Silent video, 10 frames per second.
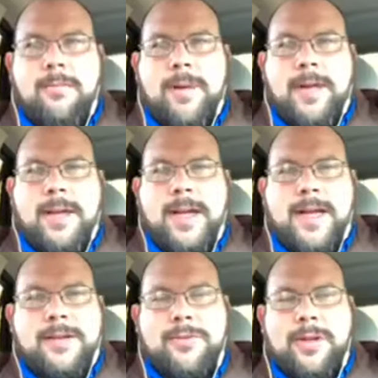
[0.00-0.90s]
and
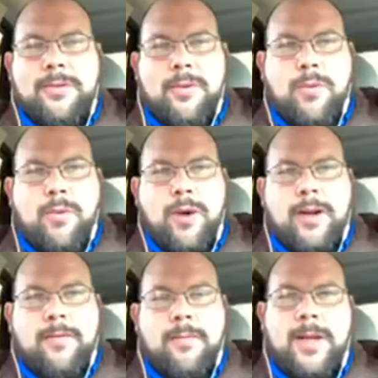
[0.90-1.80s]
it's really
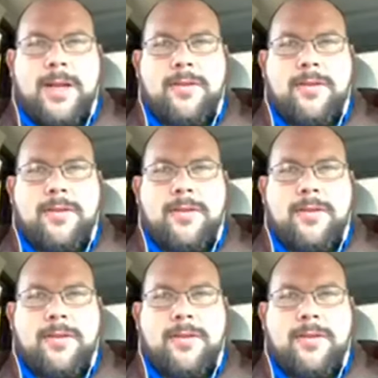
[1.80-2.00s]
rewarding for me.